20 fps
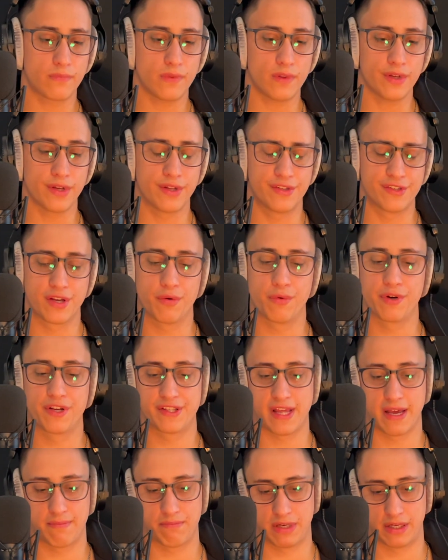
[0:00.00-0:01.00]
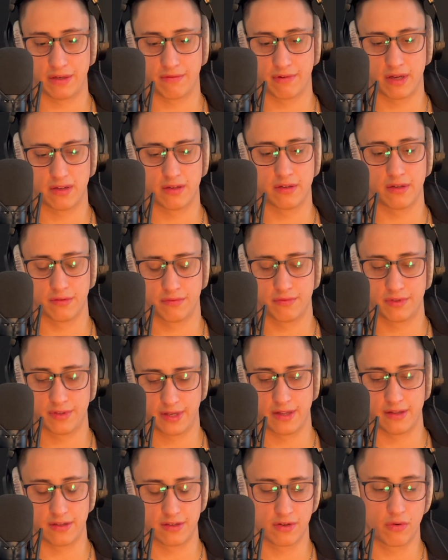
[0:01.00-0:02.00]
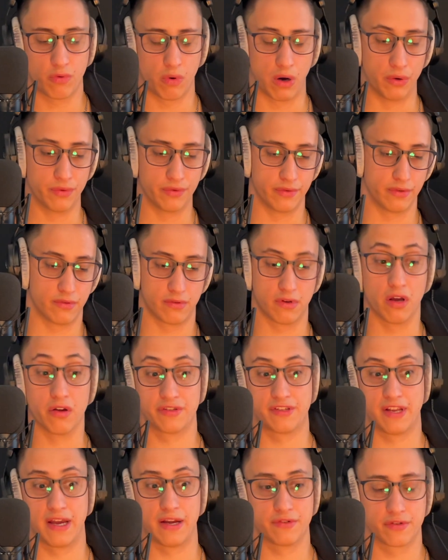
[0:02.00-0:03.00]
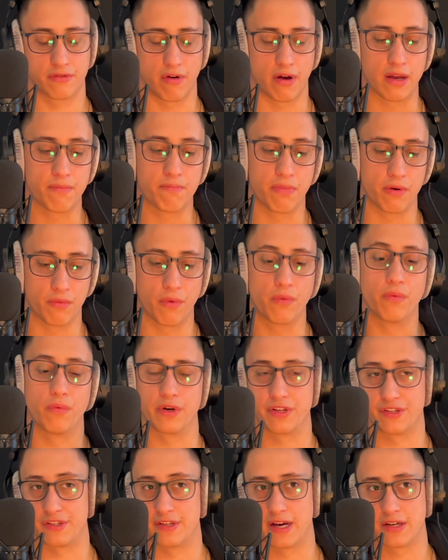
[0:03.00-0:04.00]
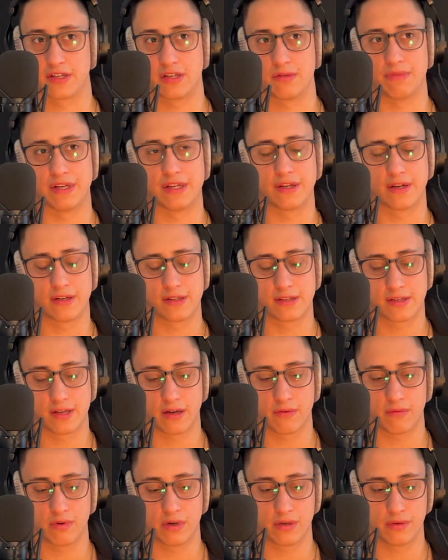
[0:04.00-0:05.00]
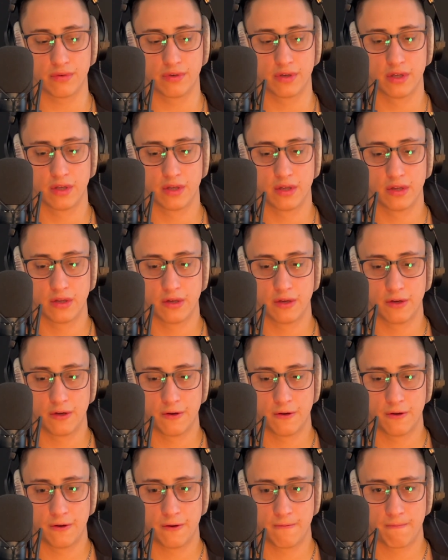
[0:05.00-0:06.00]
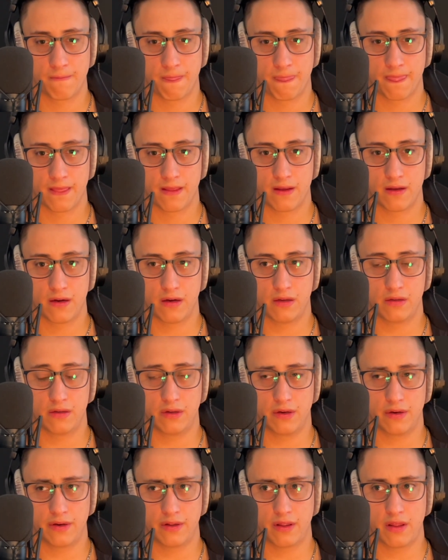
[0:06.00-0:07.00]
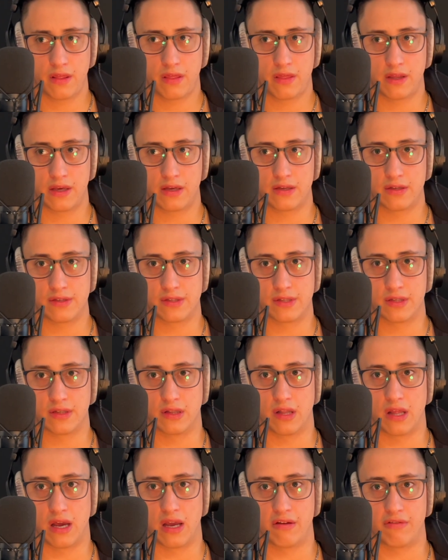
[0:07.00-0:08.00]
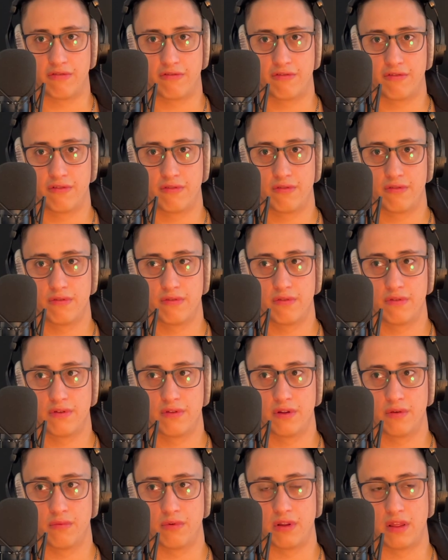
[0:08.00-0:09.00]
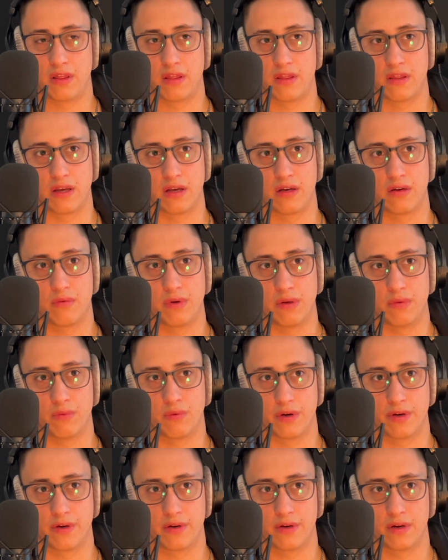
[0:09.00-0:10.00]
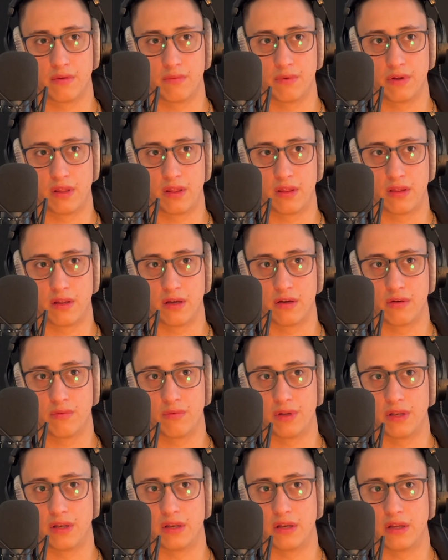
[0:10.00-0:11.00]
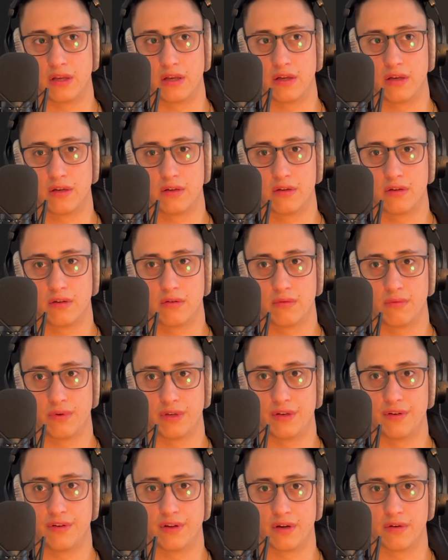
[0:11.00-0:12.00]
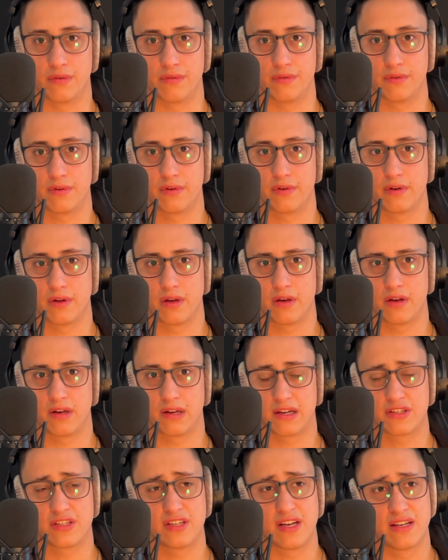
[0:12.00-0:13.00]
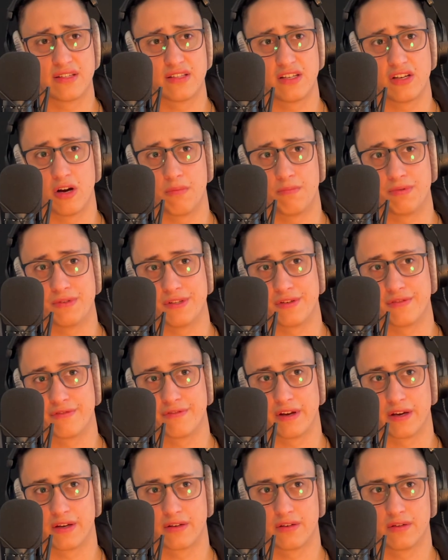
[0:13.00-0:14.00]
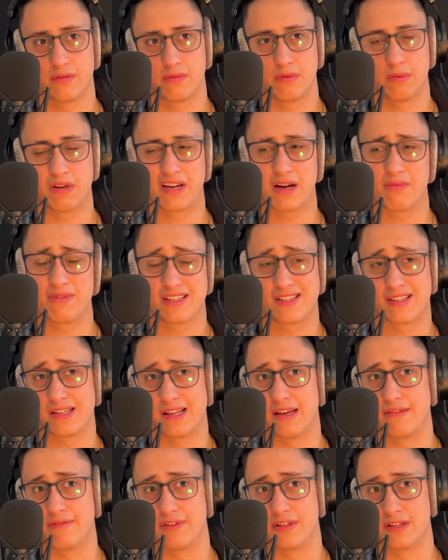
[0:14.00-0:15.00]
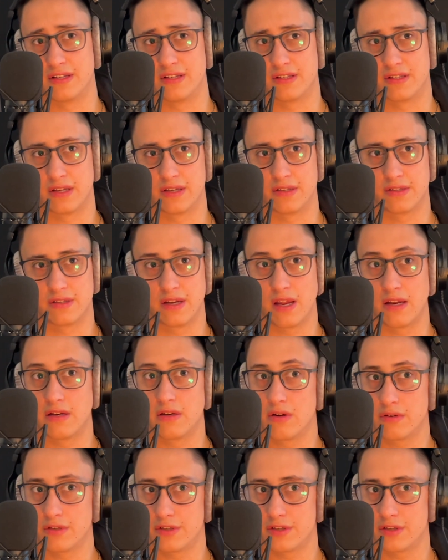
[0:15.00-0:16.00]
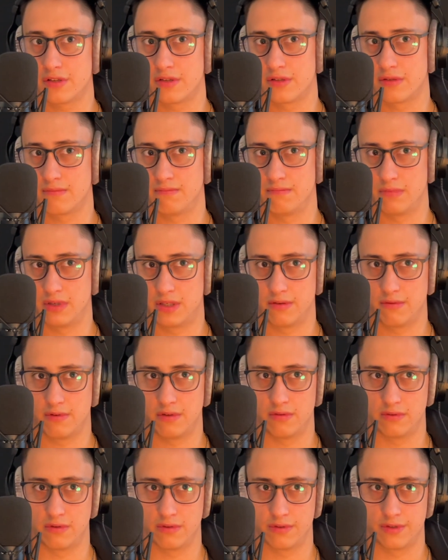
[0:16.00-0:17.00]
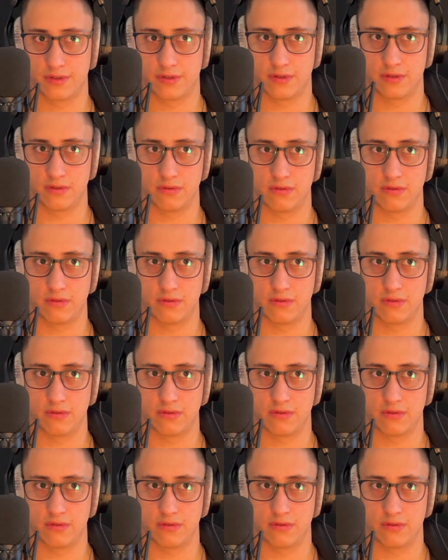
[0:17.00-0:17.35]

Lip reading: And so what does that mean, right? You say this quote, and it sounds great, but what does it actually mean? And it's like, well, a lot of the things in life that we think we want and we think we need, we don't. And it actually has the opposite effect. We become a slave to these things. And not just material goods too,